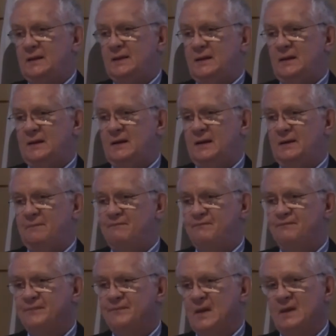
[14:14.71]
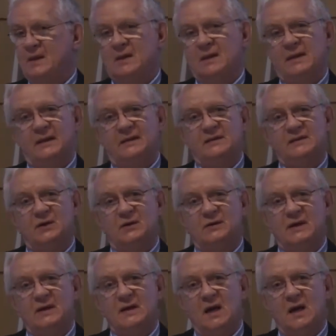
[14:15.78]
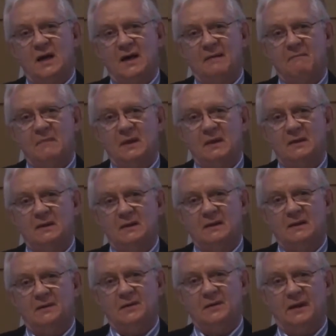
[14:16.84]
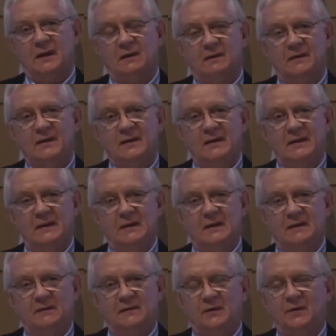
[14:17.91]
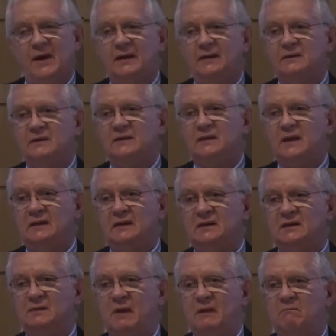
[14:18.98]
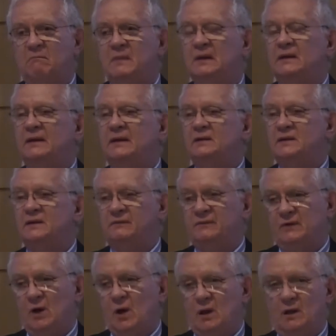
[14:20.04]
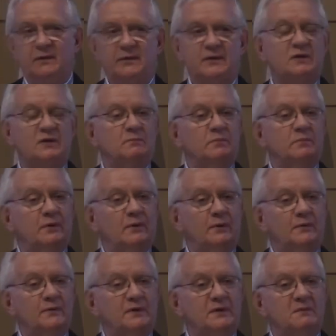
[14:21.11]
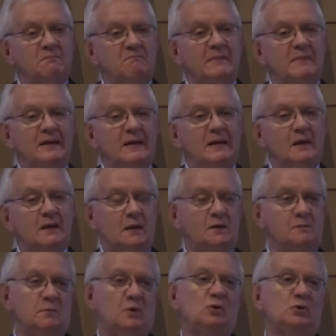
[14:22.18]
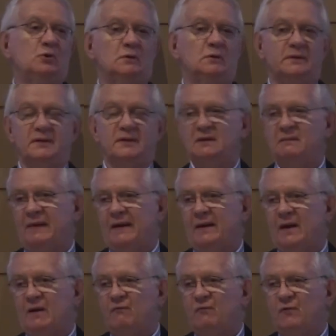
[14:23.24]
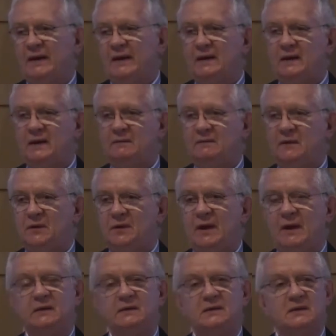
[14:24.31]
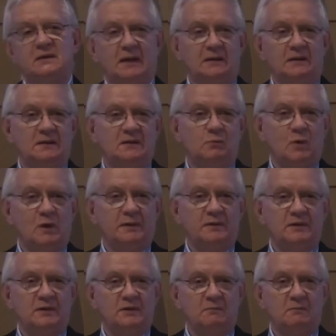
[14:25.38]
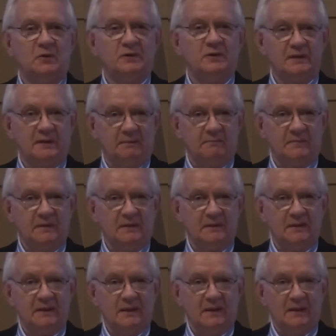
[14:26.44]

At a certain time earlier, the United States spent millions of dollars to produce media commercials about how friendly the United States was to Muslims.